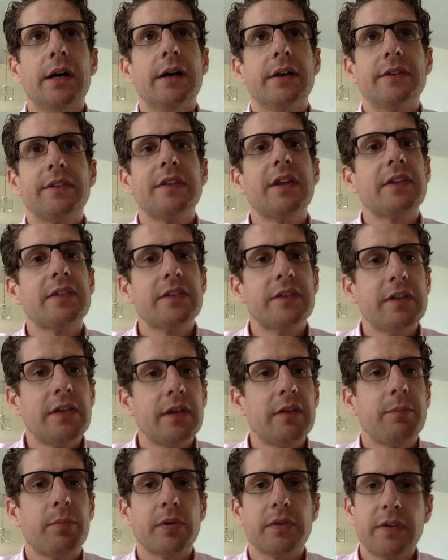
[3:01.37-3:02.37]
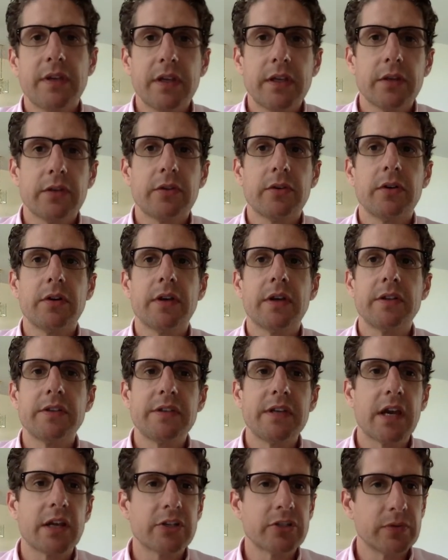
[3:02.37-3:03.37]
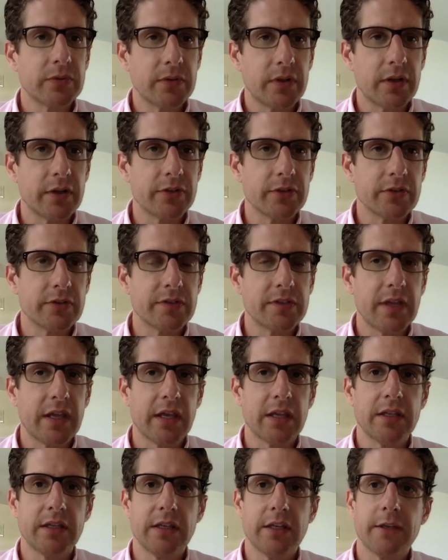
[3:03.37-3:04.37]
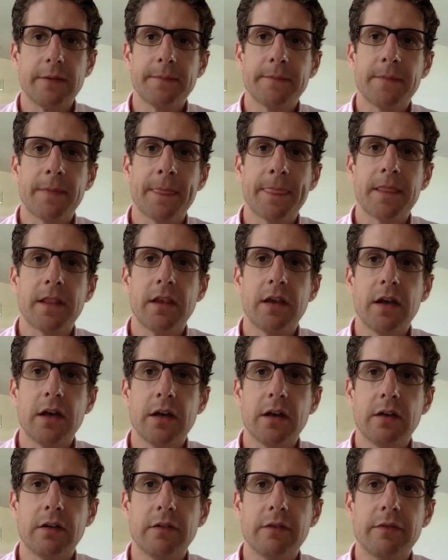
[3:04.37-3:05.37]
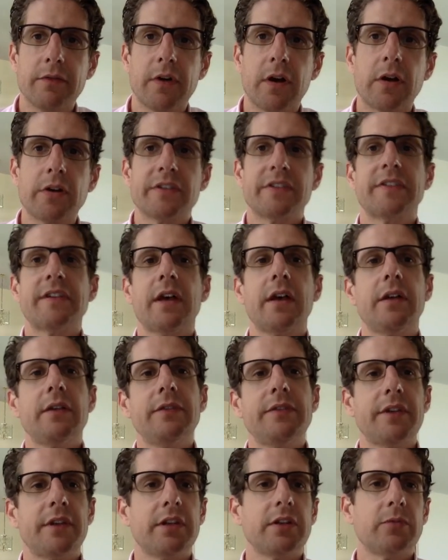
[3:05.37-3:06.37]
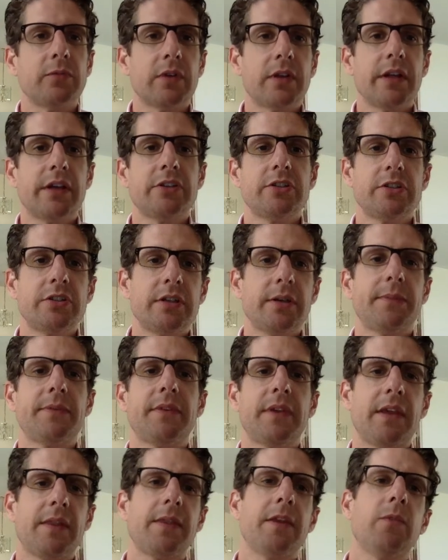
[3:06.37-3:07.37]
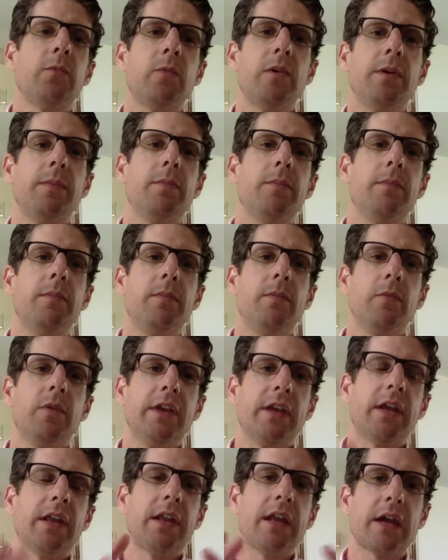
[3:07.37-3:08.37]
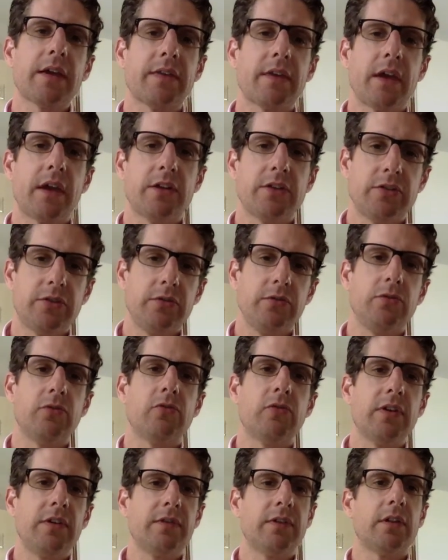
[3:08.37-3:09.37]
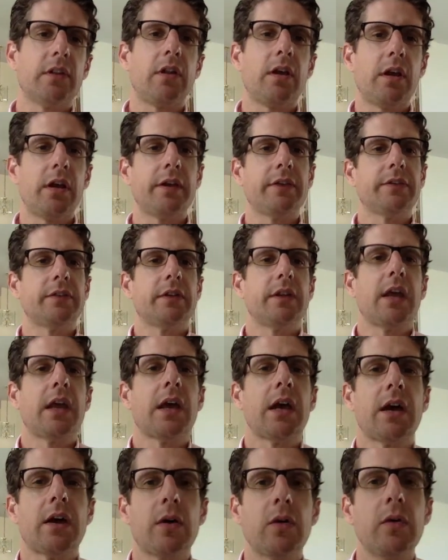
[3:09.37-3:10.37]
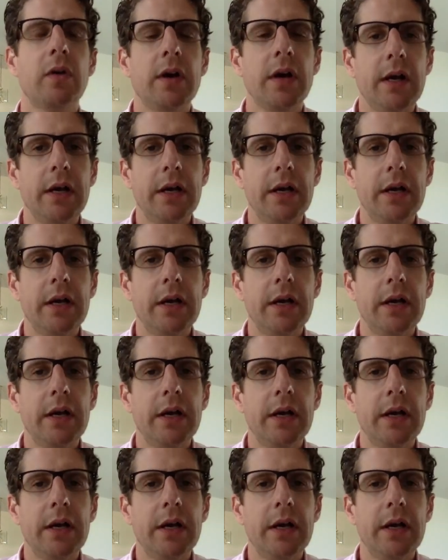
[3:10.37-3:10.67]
sensitive, particular, contextual understanding of ourselves and in relationships. And then we connect that to grief and loss, and how